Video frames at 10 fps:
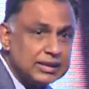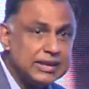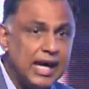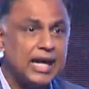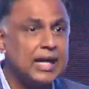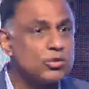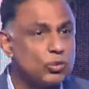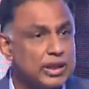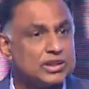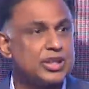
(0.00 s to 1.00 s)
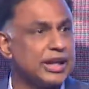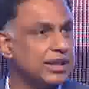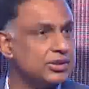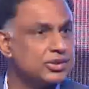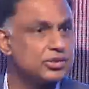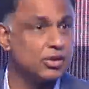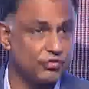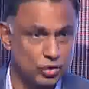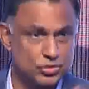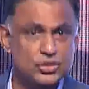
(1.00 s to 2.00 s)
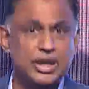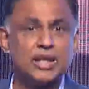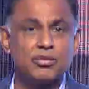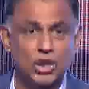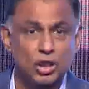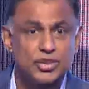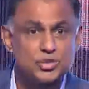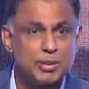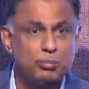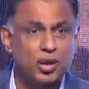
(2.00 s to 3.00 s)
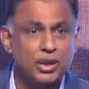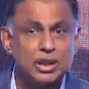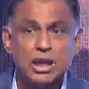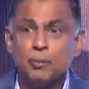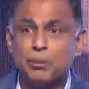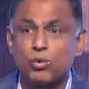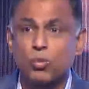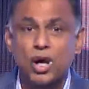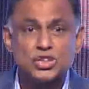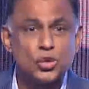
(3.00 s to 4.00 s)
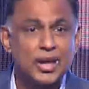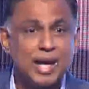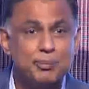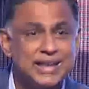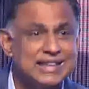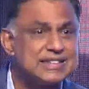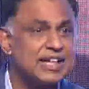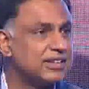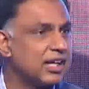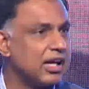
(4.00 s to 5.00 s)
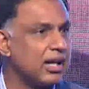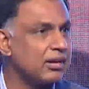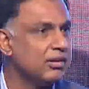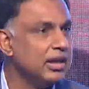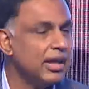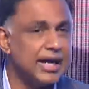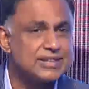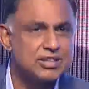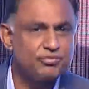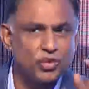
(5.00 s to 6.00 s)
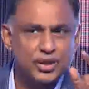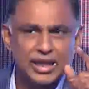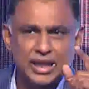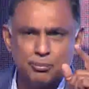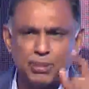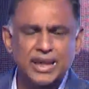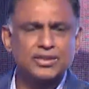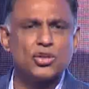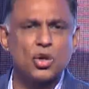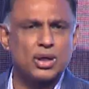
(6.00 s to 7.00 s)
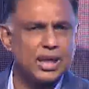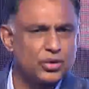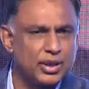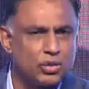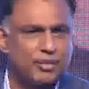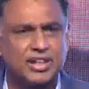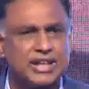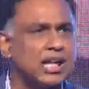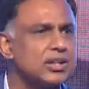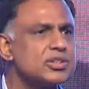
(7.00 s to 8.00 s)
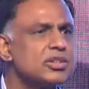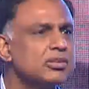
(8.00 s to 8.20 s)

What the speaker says: That will change. Of course, styling will always be important. But what's going to happen inside the car? Except for taking bath in your car, you can do everything else.